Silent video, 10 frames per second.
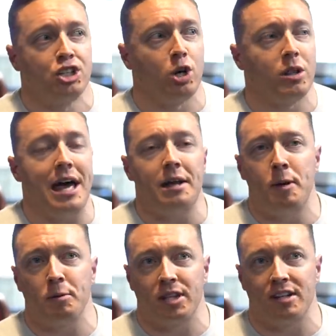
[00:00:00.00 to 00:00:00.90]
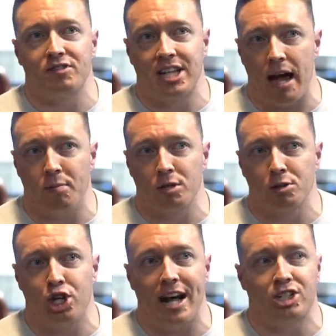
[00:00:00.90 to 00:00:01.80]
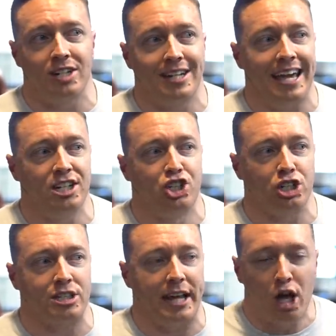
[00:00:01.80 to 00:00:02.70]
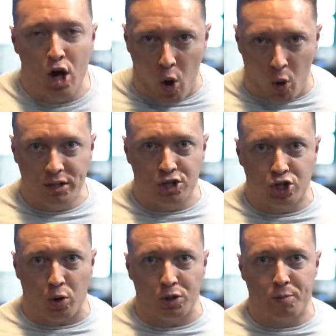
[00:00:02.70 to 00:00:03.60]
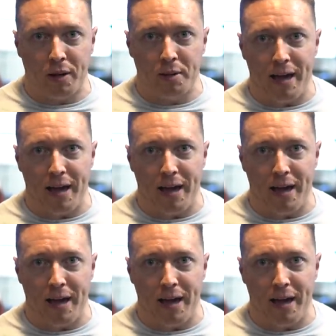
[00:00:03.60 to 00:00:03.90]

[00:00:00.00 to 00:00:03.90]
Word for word: So a lot of people think of scapular retraction again as just like holding the shoulders pinned